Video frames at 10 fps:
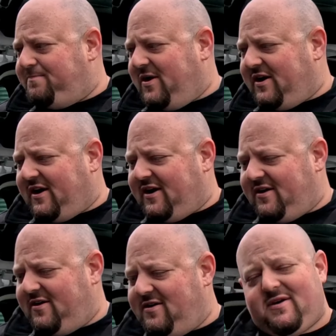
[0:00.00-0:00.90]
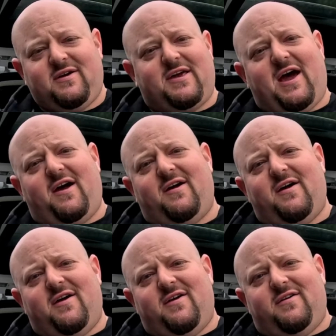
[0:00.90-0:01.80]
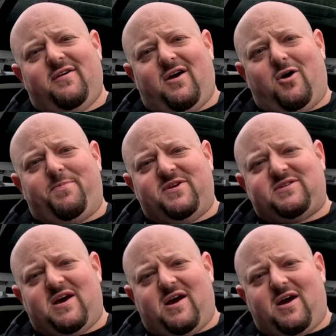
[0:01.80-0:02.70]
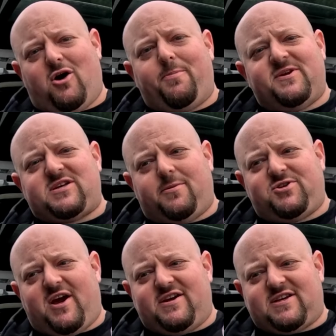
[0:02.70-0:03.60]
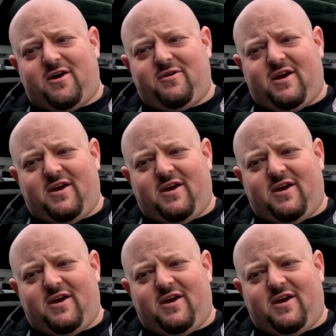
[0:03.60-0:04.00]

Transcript: But yeah, I hope this helped you guys out,